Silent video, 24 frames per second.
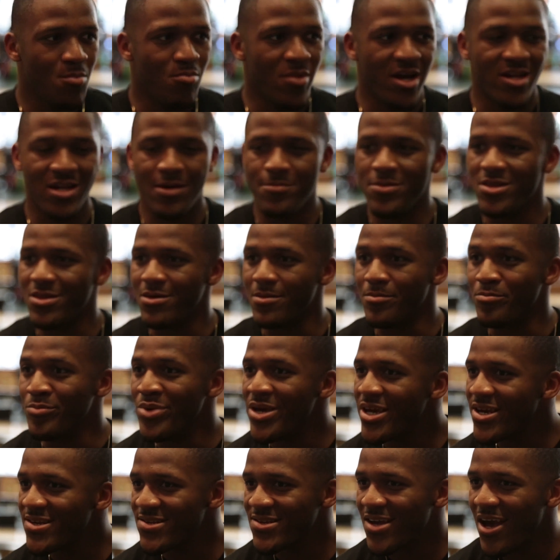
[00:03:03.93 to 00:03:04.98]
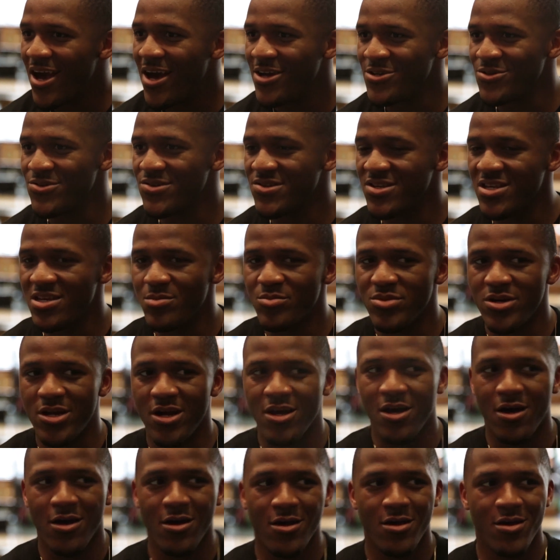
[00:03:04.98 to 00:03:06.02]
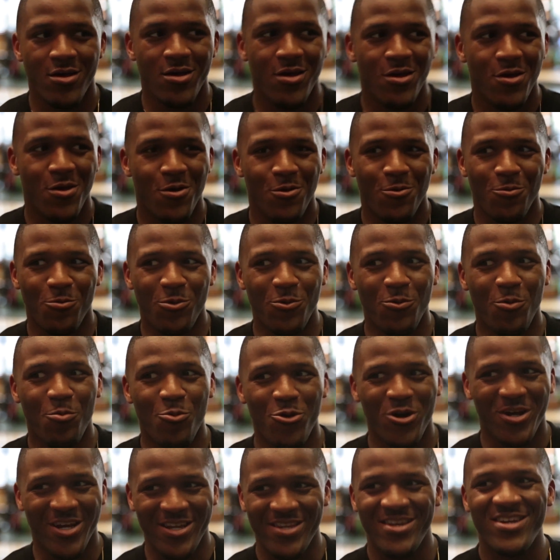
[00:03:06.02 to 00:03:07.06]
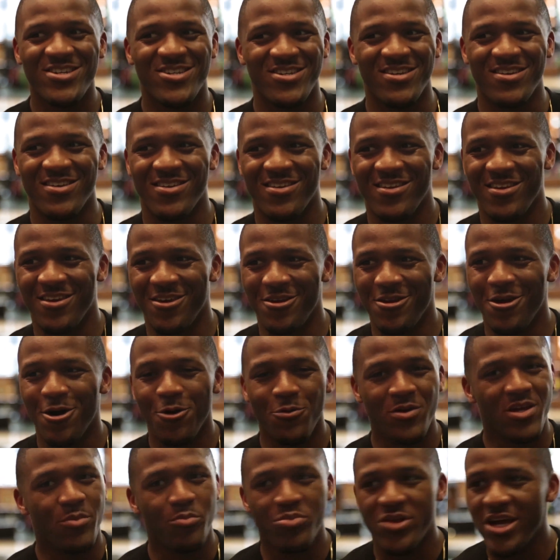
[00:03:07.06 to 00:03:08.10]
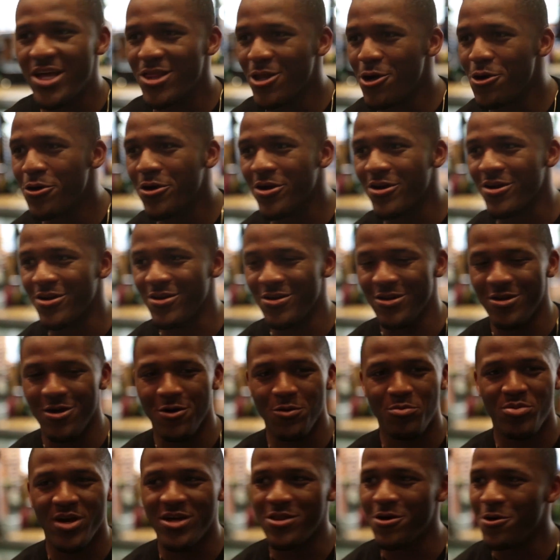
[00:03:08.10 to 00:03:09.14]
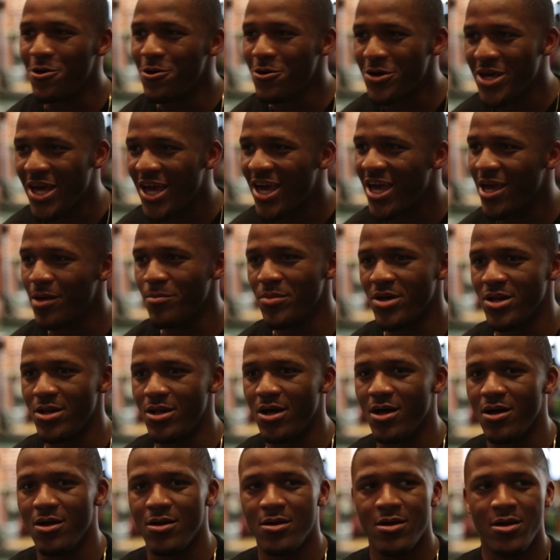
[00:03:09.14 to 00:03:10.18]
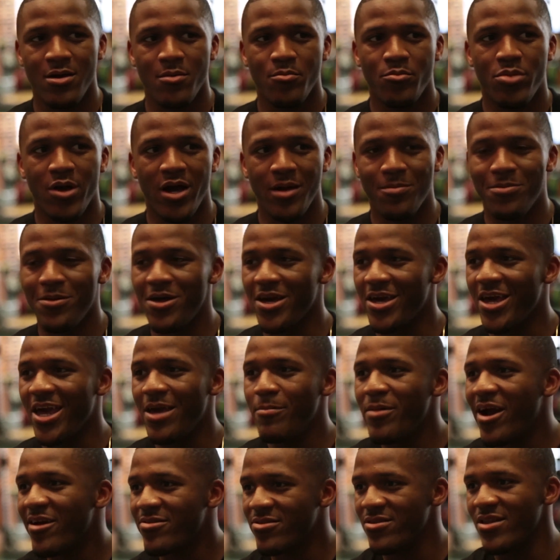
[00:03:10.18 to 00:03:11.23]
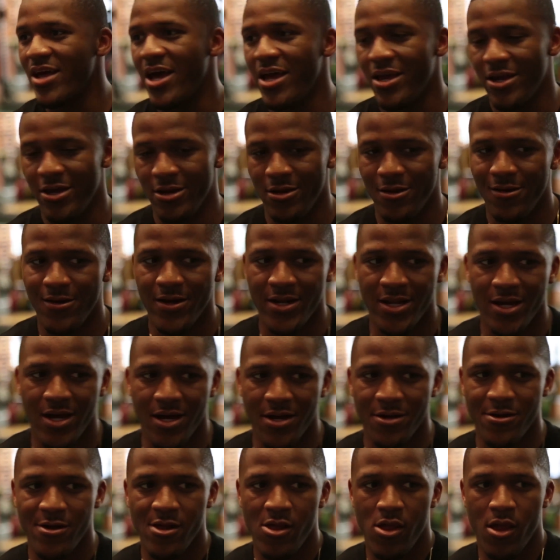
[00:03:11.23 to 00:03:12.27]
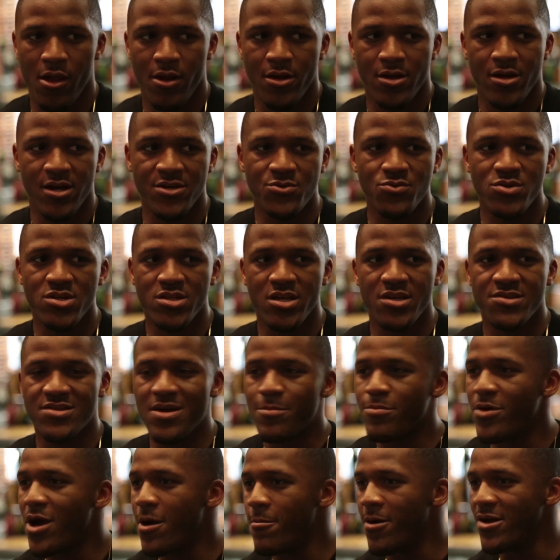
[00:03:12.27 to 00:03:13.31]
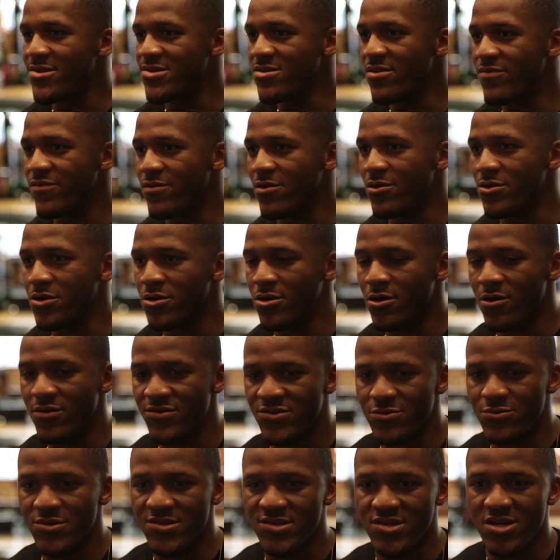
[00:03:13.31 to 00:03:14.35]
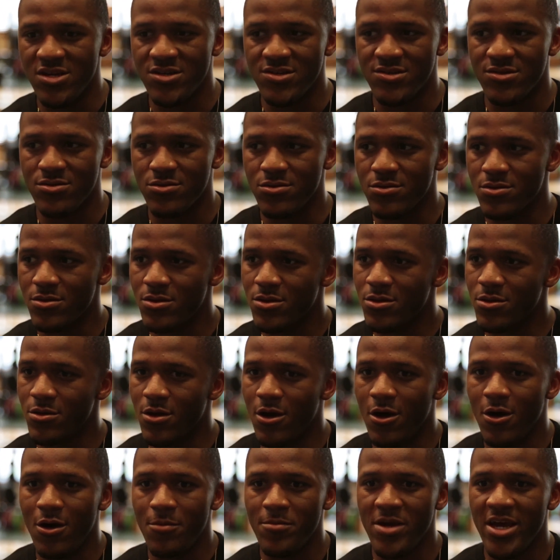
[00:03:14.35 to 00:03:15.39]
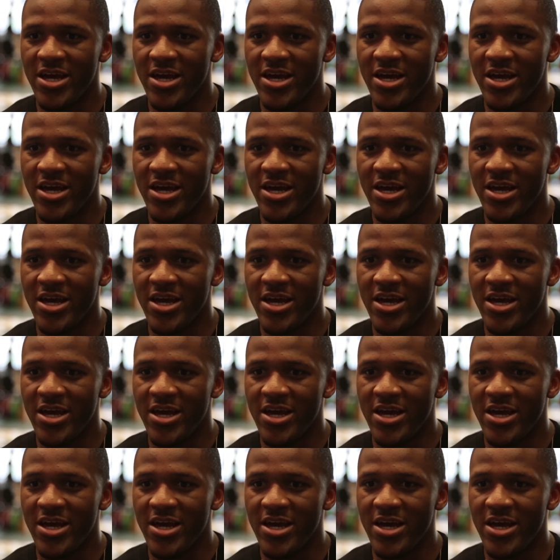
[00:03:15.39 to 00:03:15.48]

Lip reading: might not be the biggest guys you've seen, but we were more conditioned. We can play longer. Play the whole game, and probably play a game after that. And that's one of the things I pride myself on. If someone says, "Oh